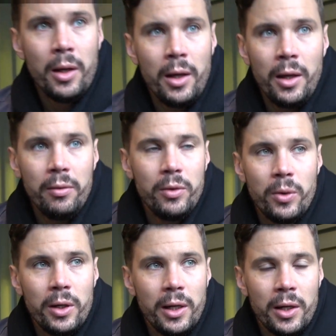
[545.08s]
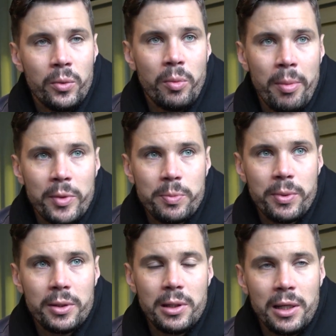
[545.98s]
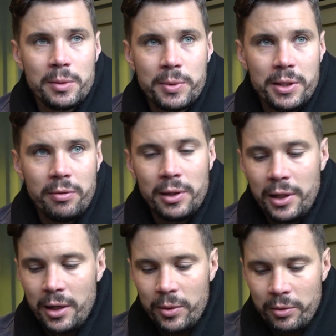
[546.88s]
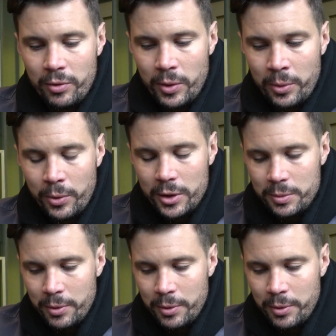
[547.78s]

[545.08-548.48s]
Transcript: I have no idea. I don't remember specifically how the voting was,